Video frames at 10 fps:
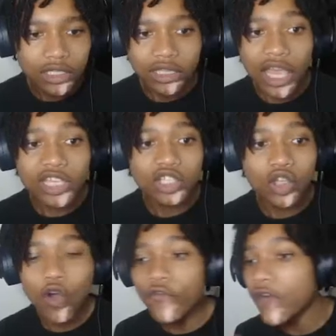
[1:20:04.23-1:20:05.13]
That's
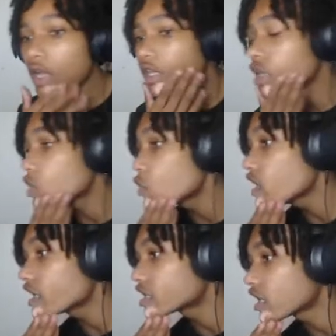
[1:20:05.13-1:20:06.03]
so fucking
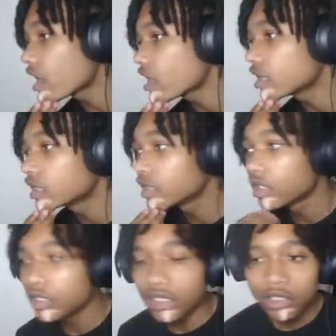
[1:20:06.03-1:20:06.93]
quick, chat.
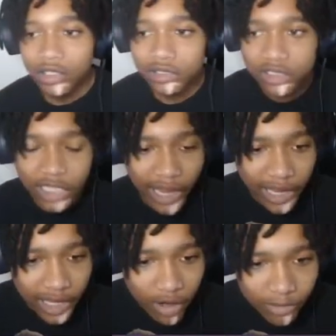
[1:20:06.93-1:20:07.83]

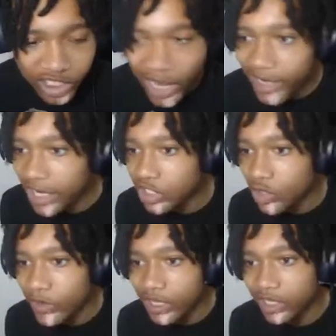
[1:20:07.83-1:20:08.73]
Damn, chat, that's
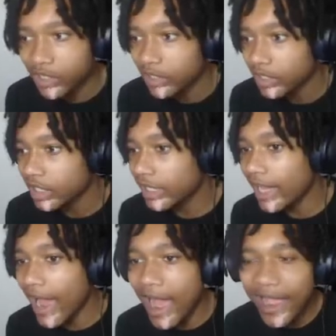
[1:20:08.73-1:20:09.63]
quick.
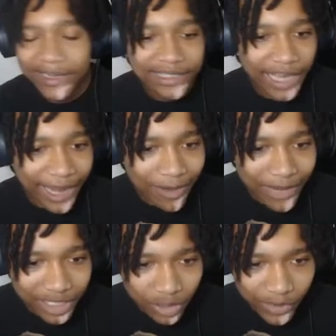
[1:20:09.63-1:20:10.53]
God damn,
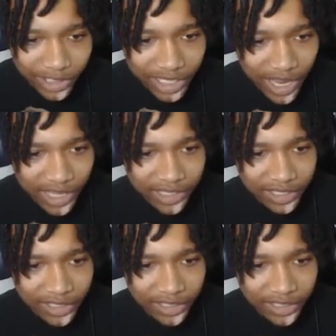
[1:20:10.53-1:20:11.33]
that's quick, chat.